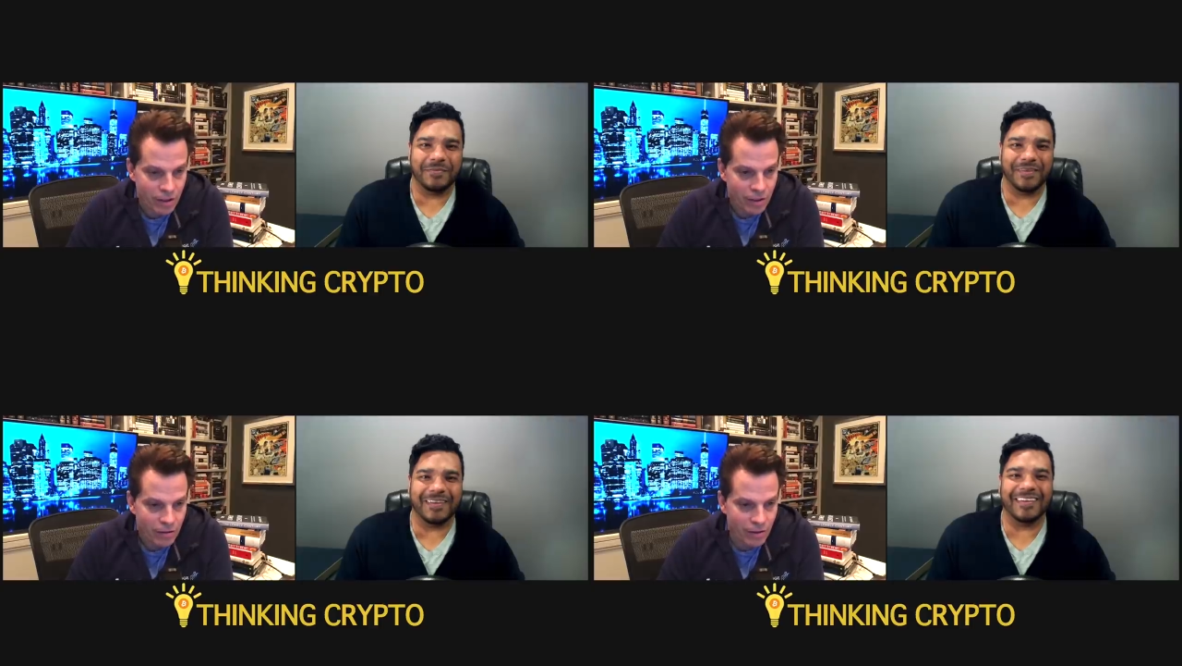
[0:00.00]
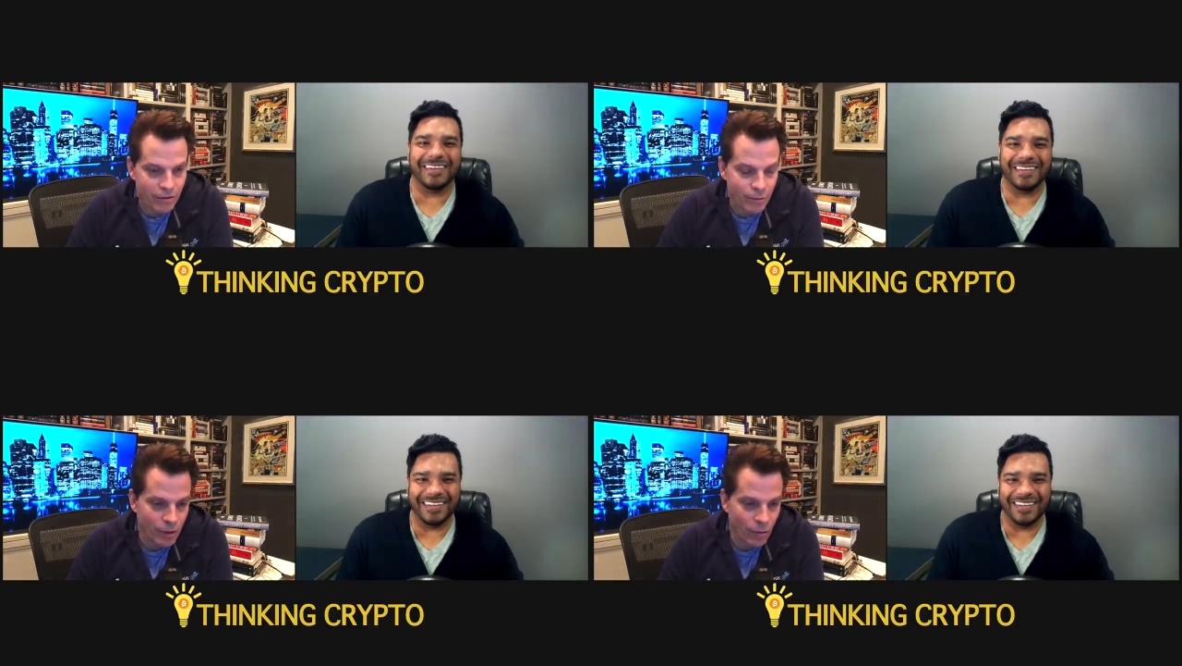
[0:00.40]
Speaker 1: I
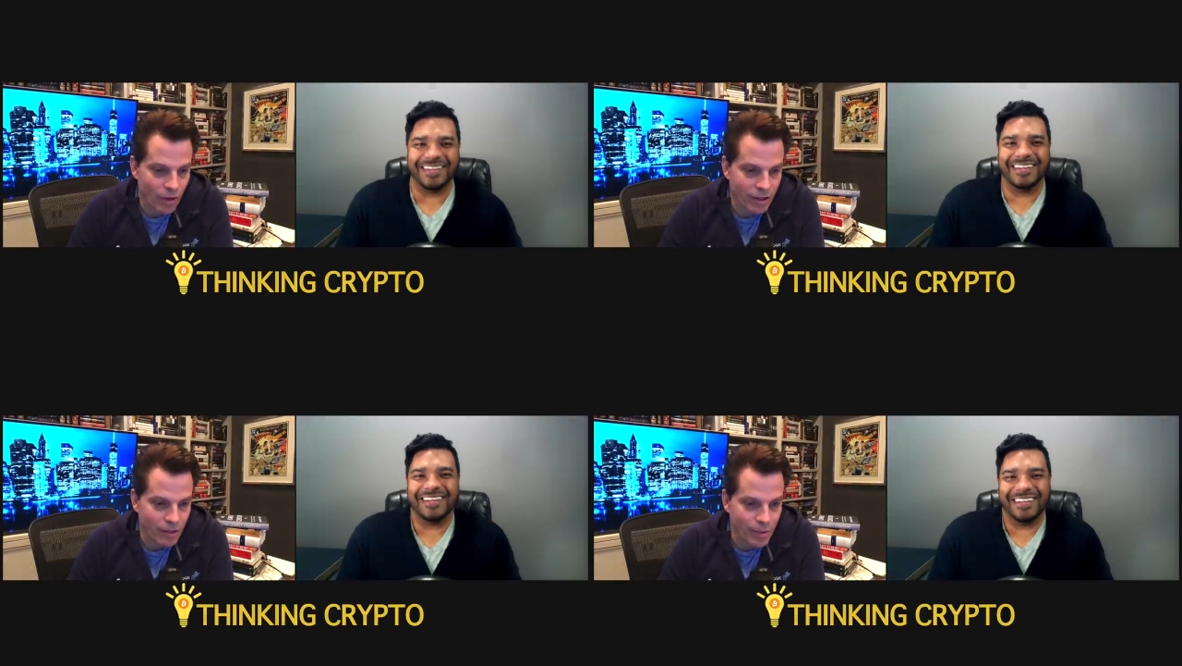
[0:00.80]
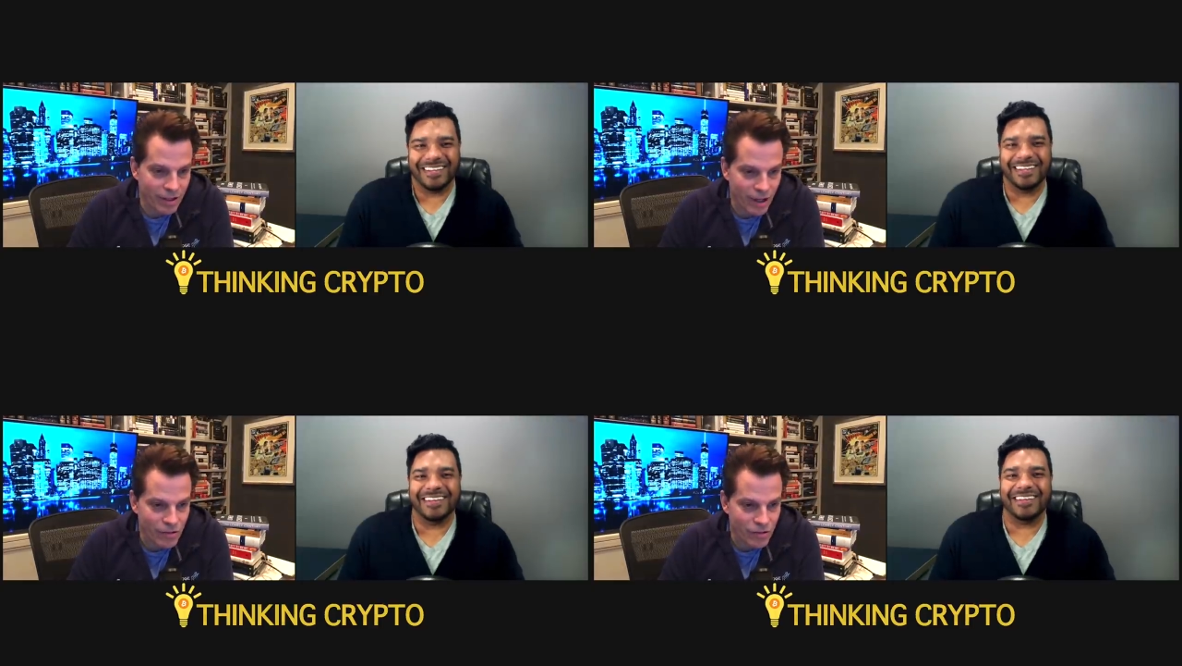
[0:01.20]
really wanted to be an
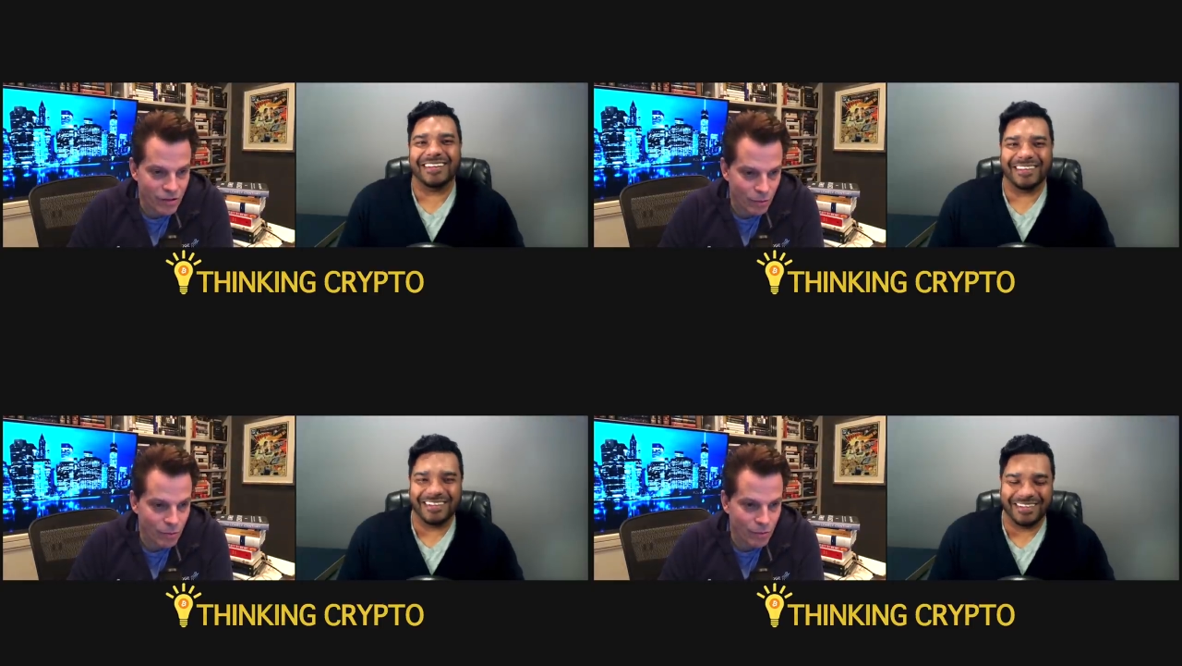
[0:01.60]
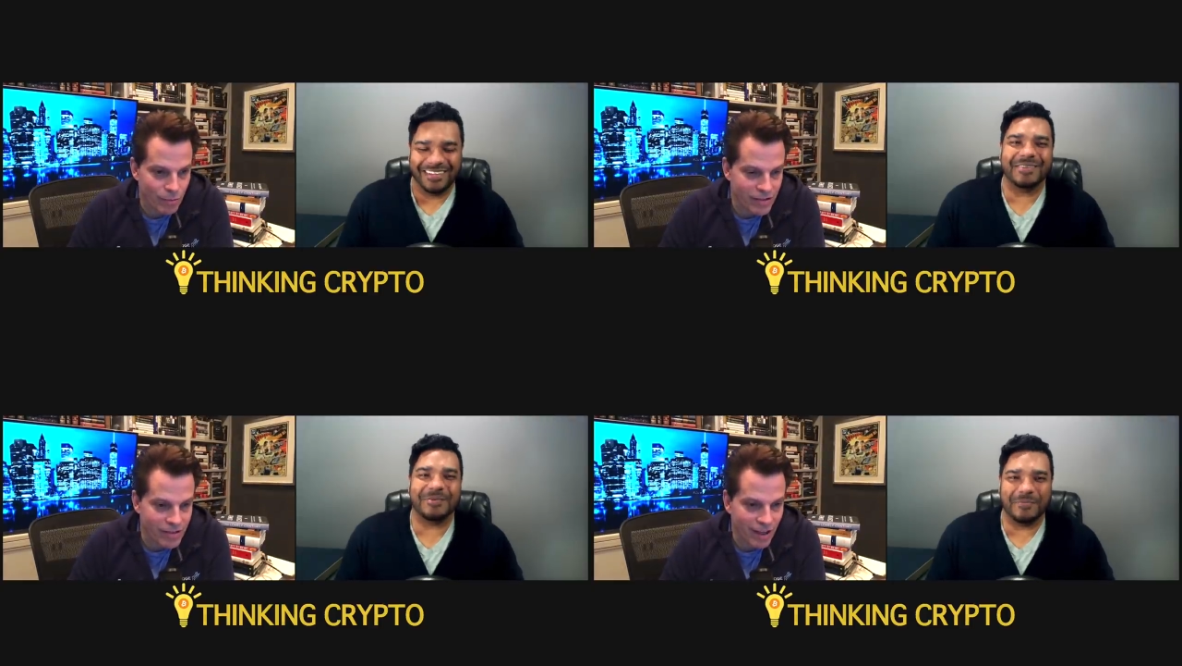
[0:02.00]
astronaut in my
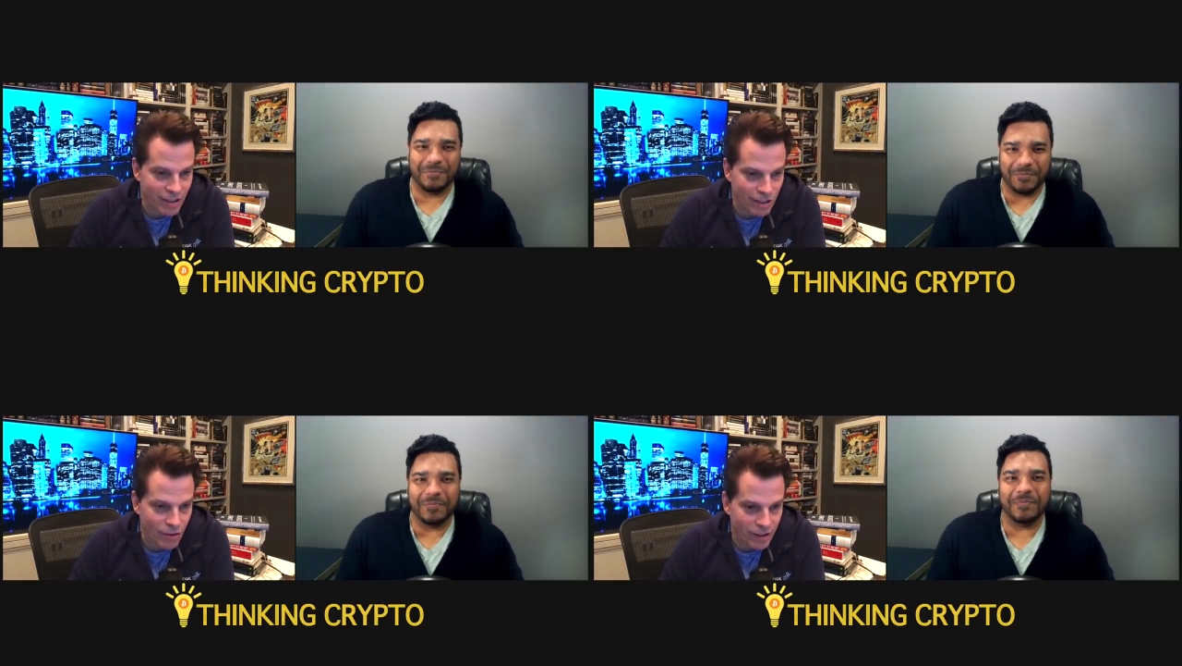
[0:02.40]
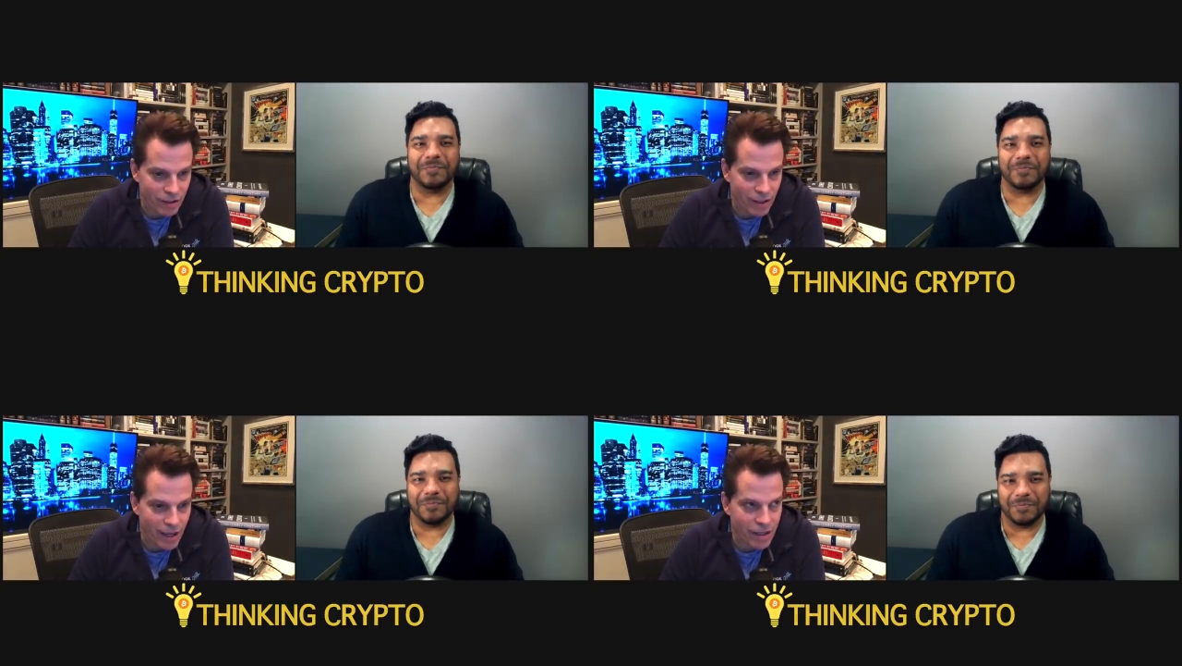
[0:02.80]
second grade
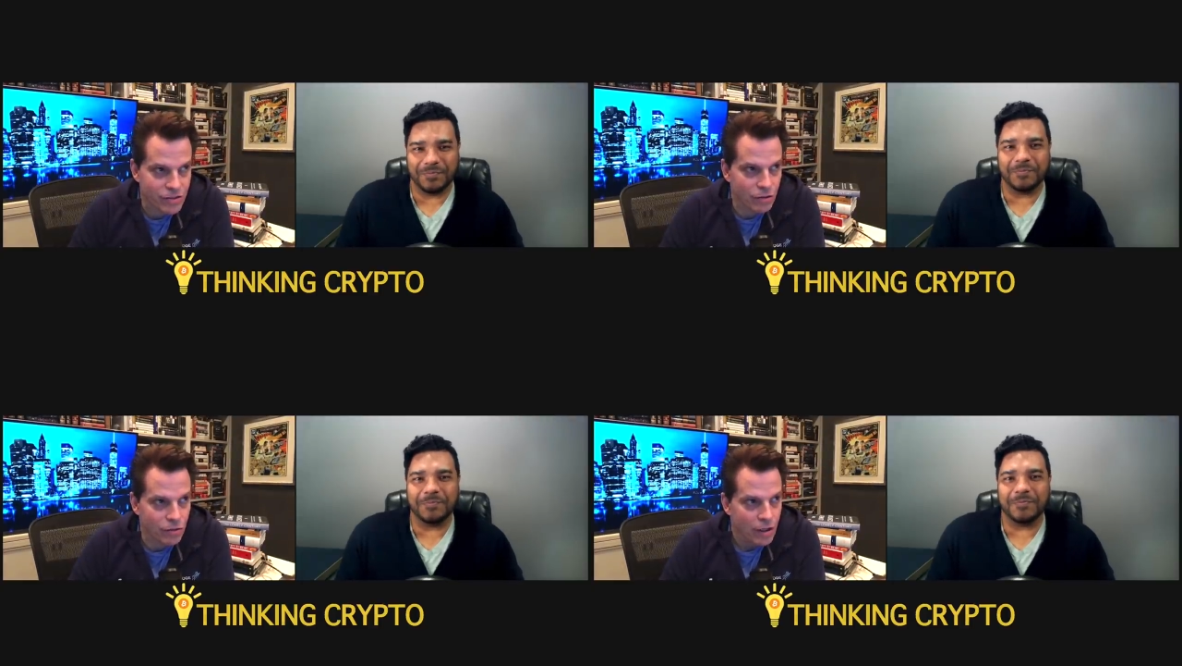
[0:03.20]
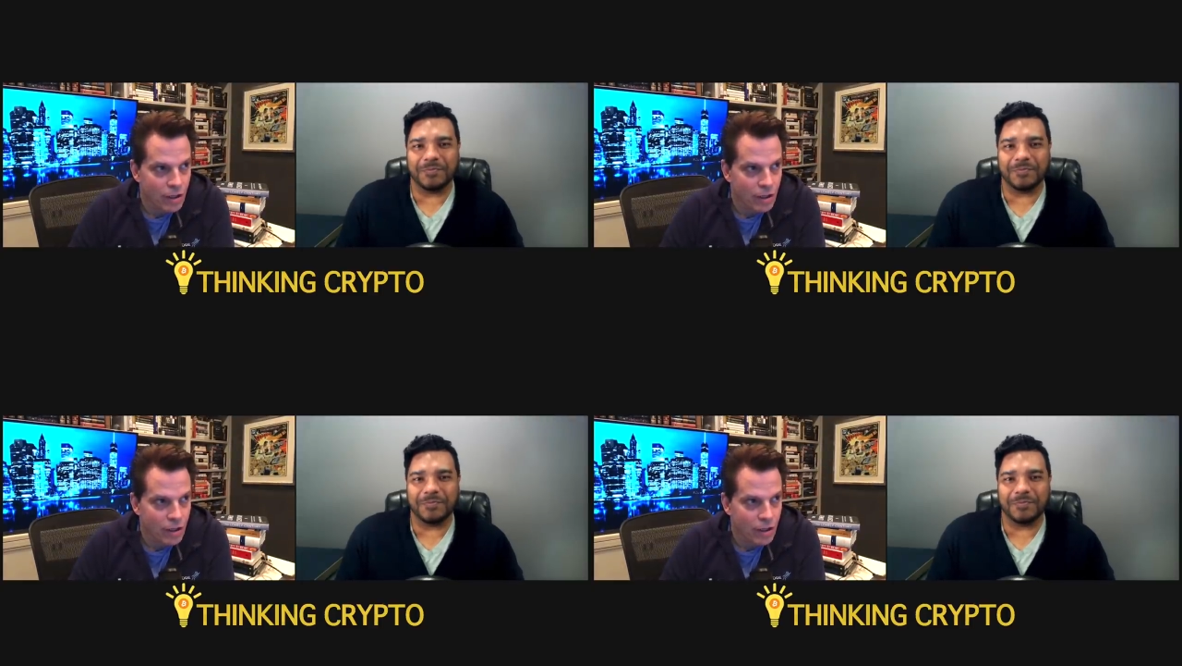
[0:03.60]
class. So